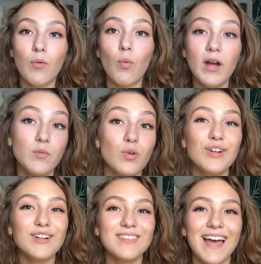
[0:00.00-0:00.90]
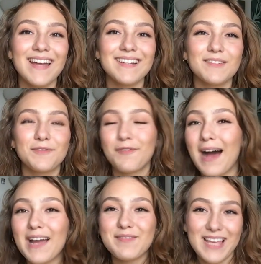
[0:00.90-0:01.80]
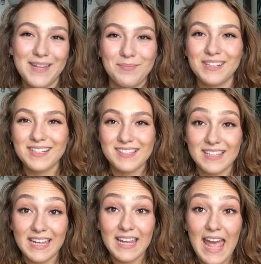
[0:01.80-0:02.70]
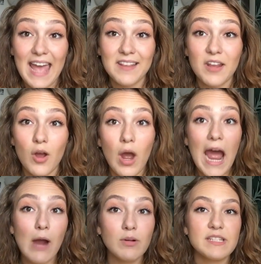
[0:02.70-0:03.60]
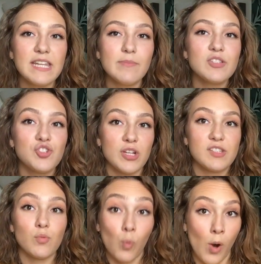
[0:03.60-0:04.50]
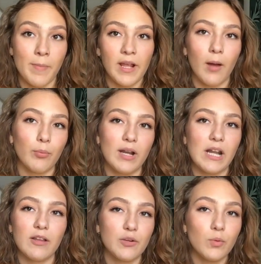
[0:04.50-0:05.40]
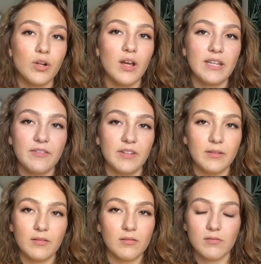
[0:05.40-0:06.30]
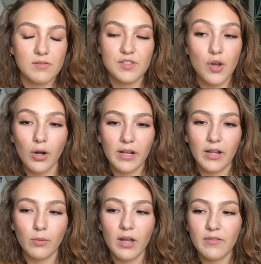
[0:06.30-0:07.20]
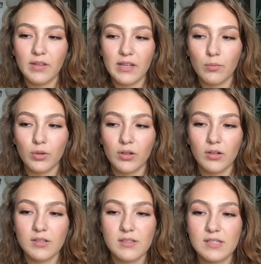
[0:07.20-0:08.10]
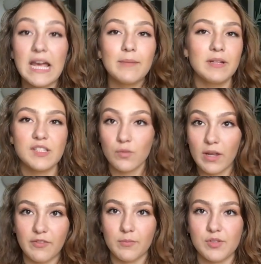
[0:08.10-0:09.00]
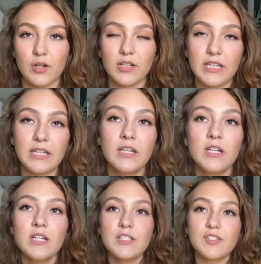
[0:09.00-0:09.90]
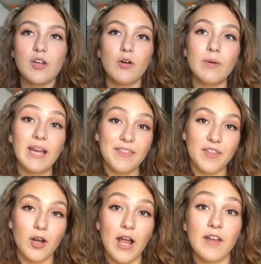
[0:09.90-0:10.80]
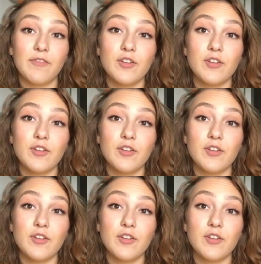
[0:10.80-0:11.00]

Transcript: one, we're like 5-10 minutes late and our team is just warming up right now. Like, we're not even starting. We're 10 minutes away from starting. So we get there and